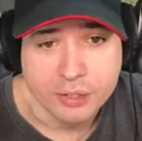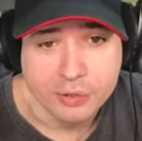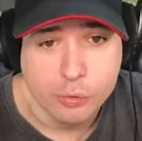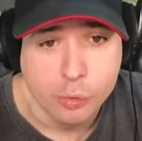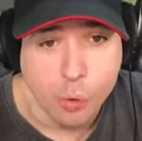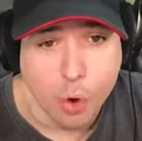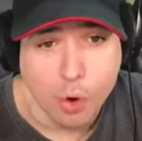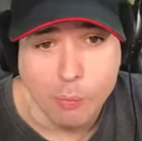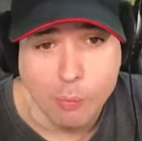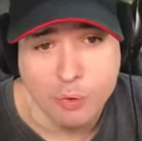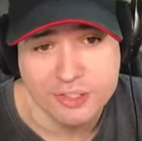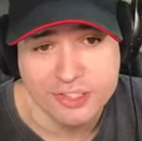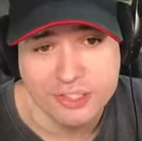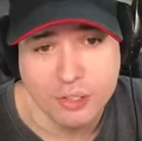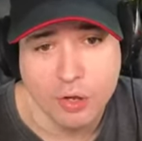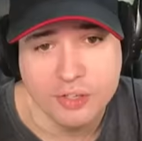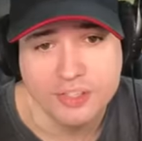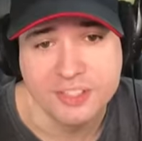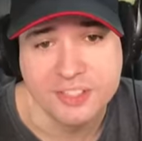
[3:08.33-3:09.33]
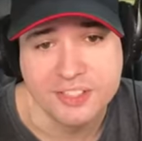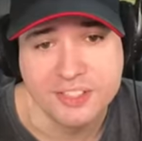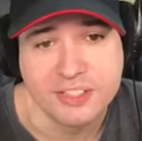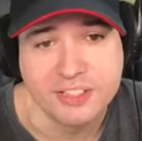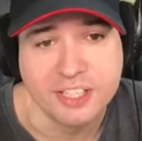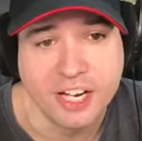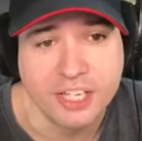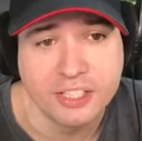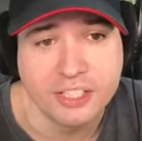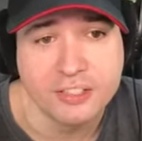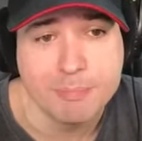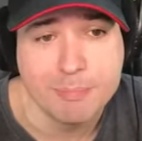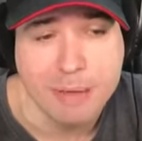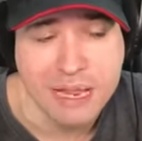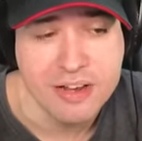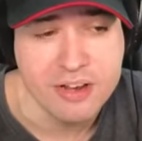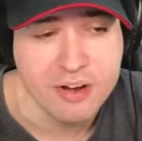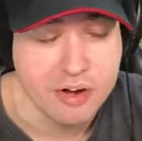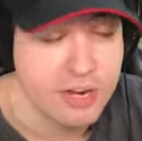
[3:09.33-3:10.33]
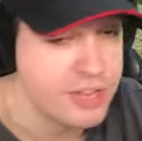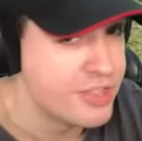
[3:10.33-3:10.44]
who almost lost his entire Mender,